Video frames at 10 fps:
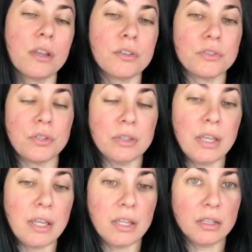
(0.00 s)
So
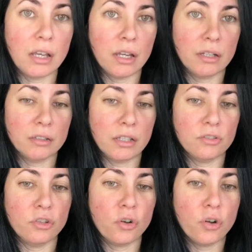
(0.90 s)

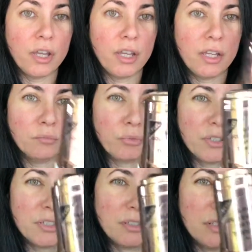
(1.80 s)
then you go ahead and
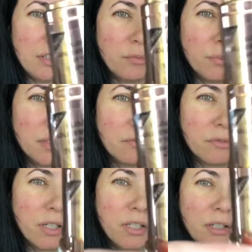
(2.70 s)
press this little button
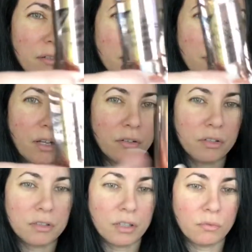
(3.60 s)
right here. Now
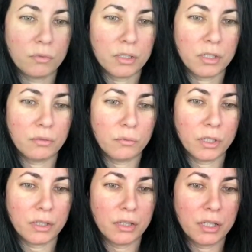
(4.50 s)
it's not working.
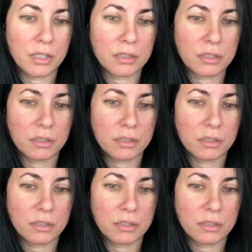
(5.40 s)
Why not?